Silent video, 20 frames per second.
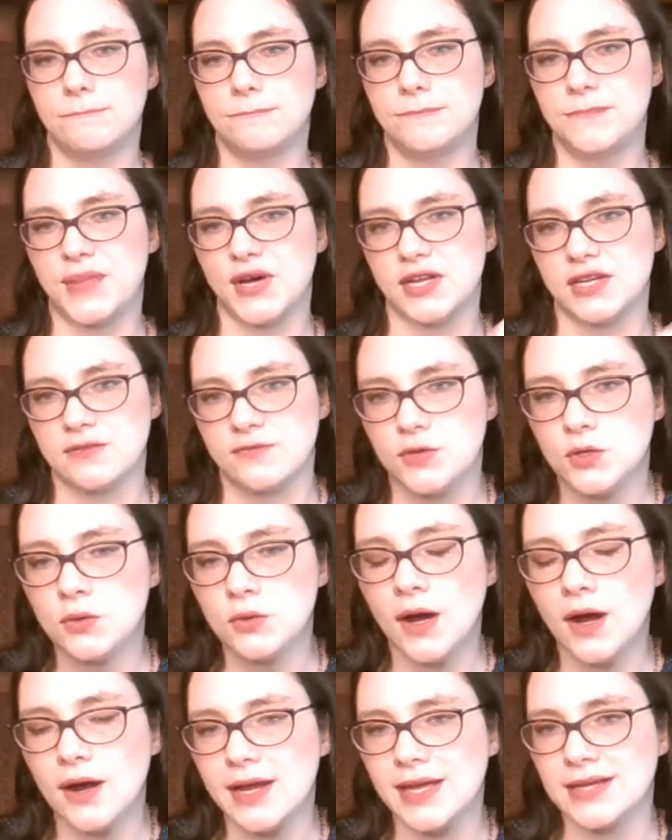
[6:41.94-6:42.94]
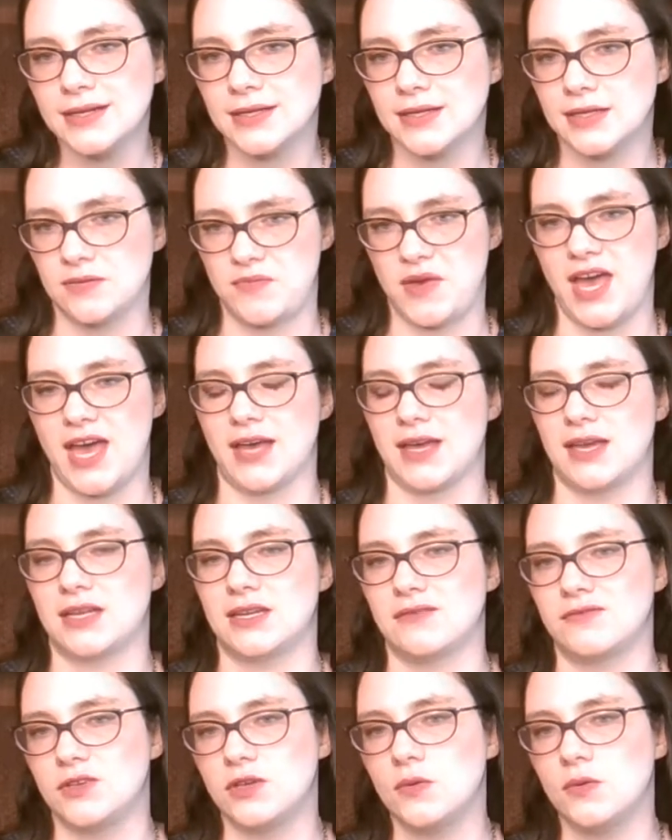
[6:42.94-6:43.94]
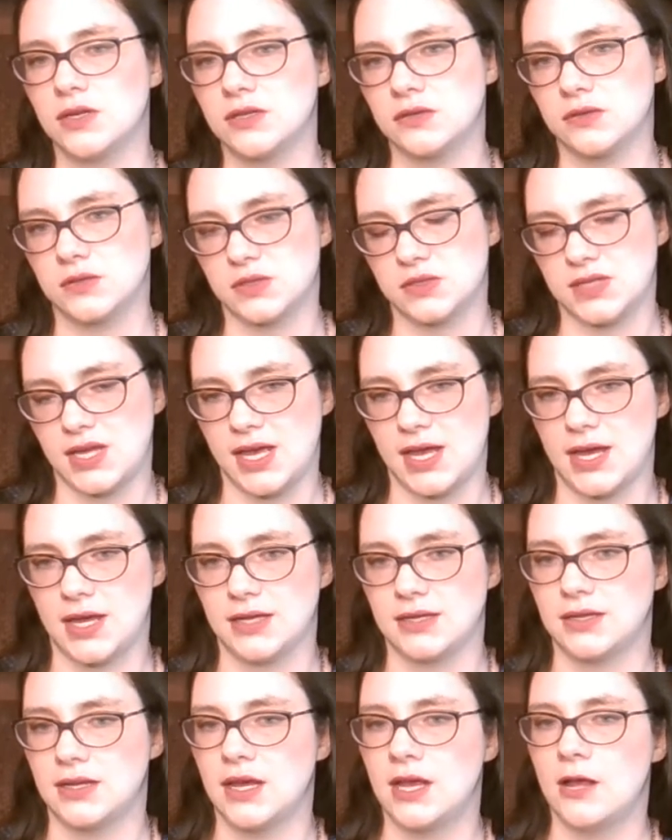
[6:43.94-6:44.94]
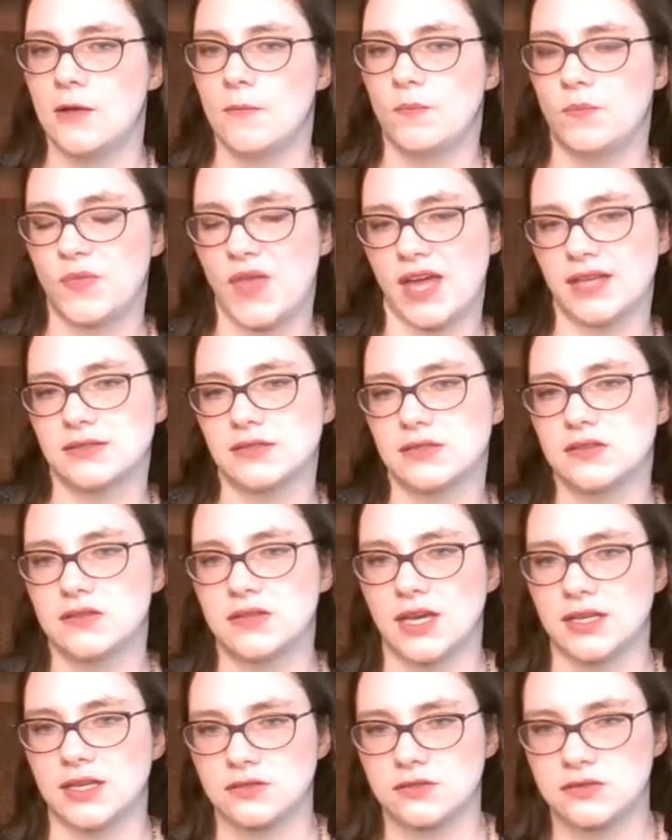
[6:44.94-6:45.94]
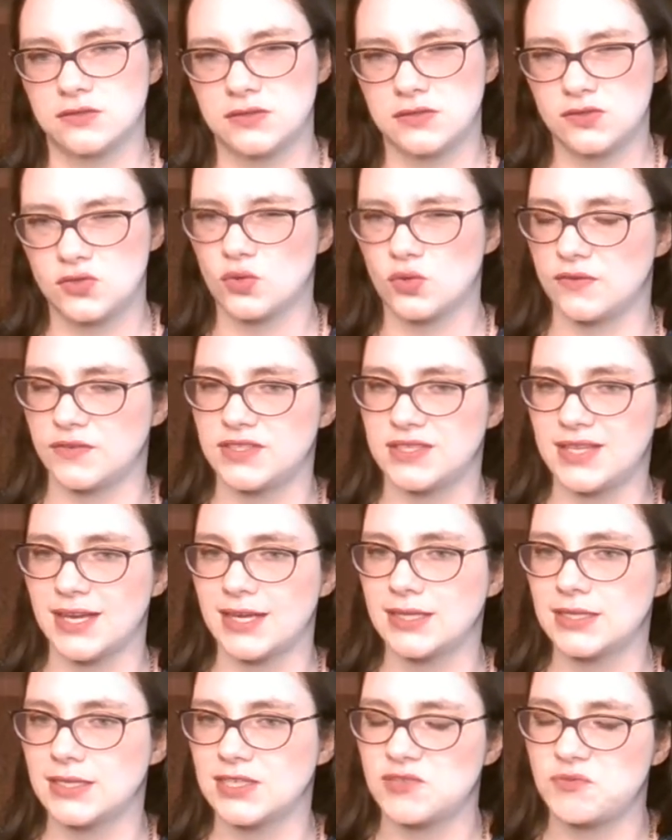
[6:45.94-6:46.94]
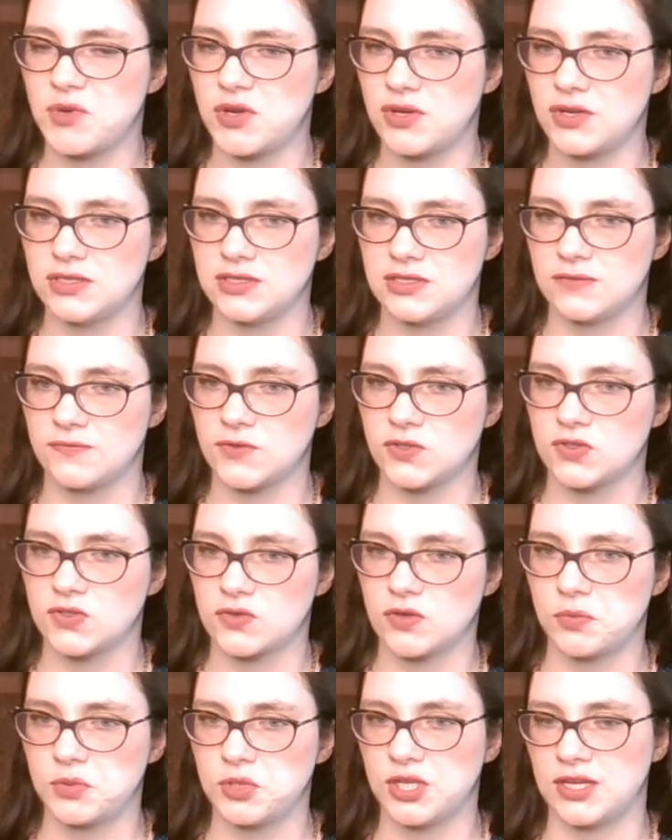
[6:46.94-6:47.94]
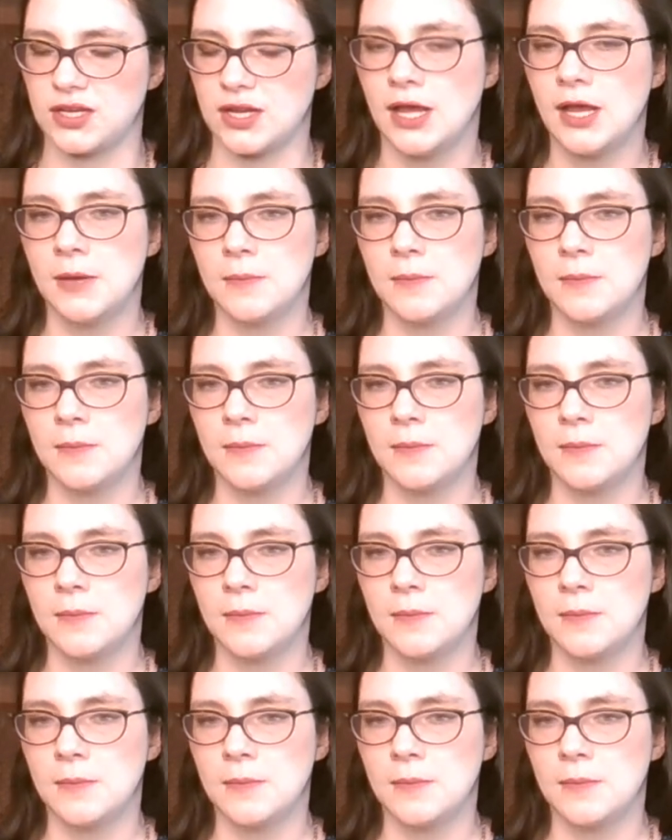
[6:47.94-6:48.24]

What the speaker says: But if you are in Quebec and if you understand that sort of second experience of conscription,